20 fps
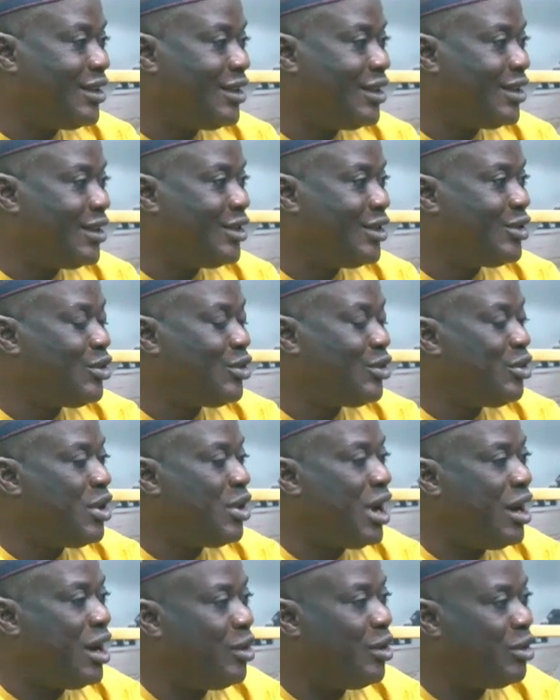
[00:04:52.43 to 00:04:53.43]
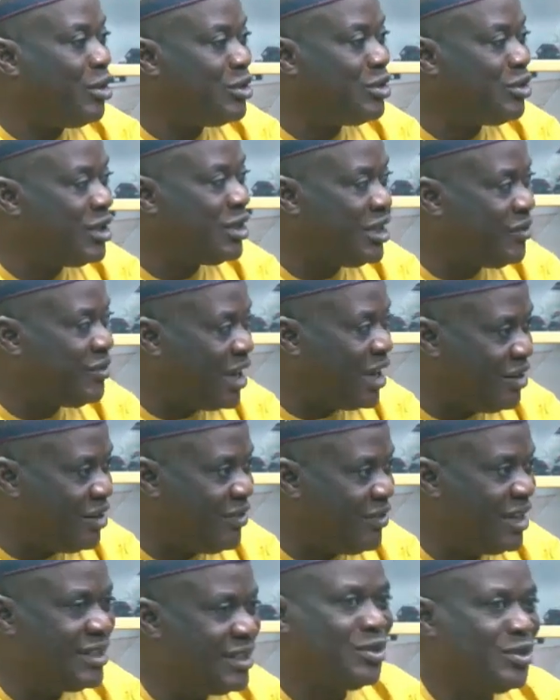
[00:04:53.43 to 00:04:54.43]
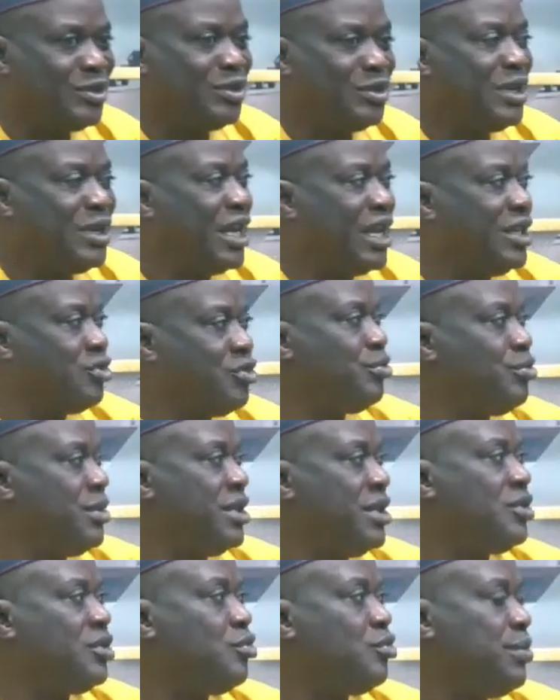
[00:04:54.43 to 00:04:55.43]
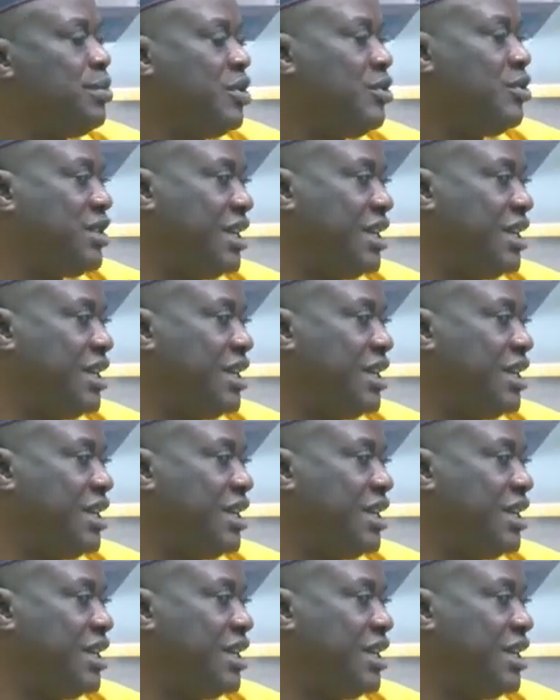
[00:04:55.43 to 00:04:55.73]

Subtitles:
So I want to give advice so that it will be noted.